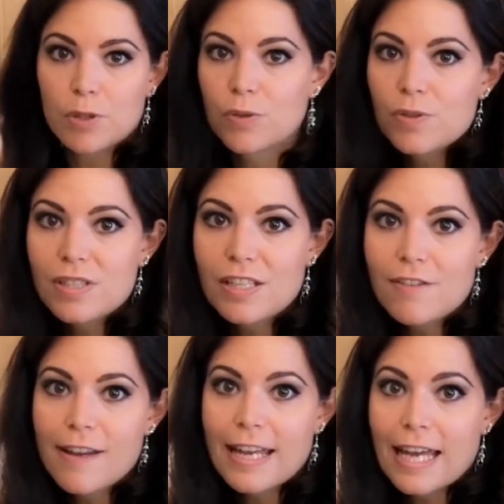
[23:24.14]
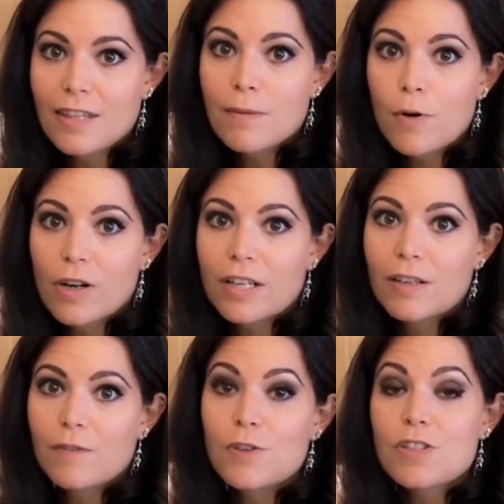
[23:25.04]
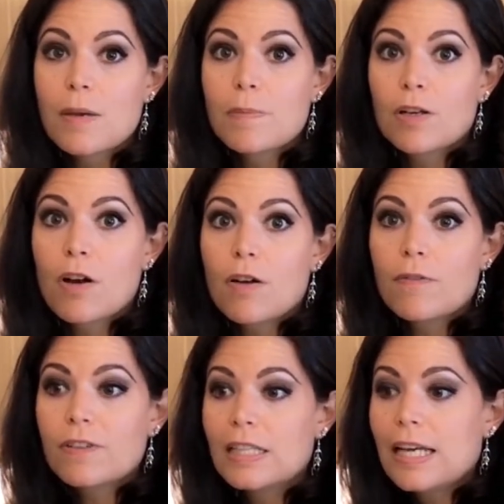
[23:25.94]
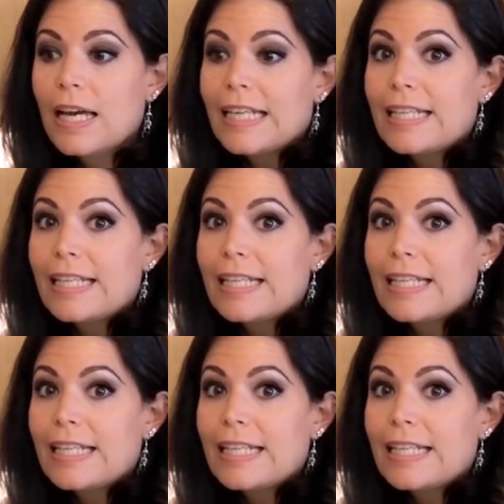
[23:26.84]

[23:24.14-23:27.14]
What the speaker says: moods that you can get in the morning if you skip your coffee.